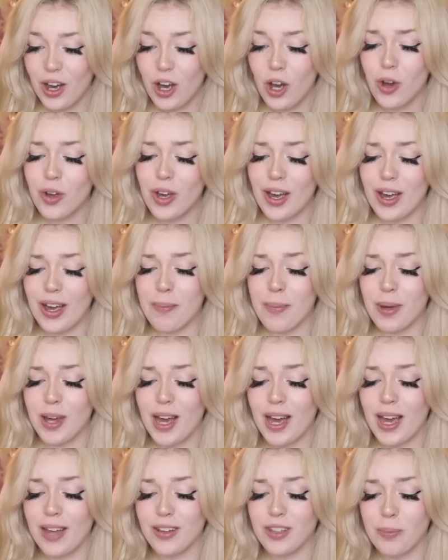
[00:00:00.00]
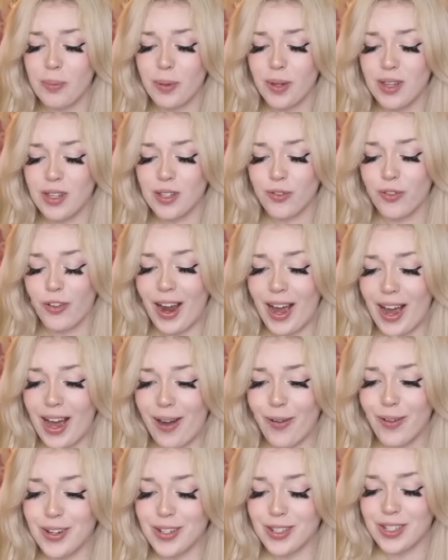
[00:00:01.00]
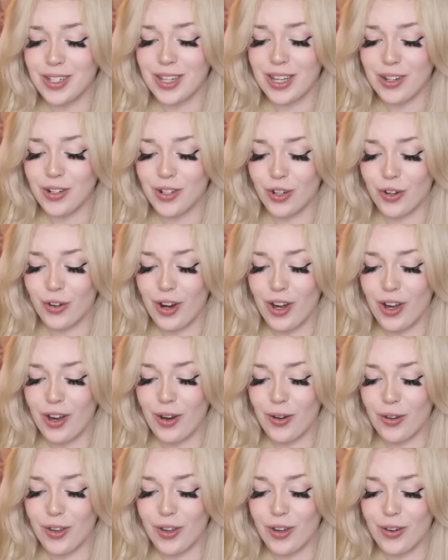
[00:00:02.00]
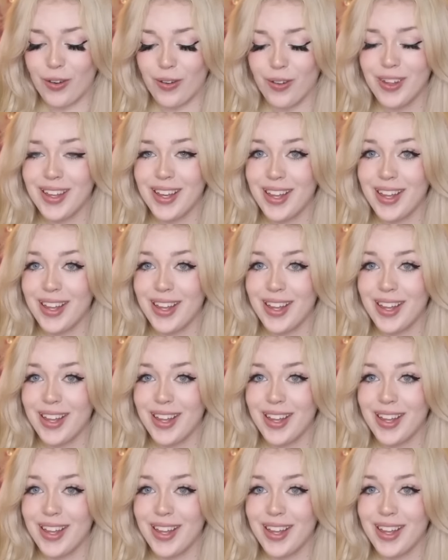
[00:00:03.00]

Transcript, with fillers: Okay, but I have to play this for hours to get her to grow, though.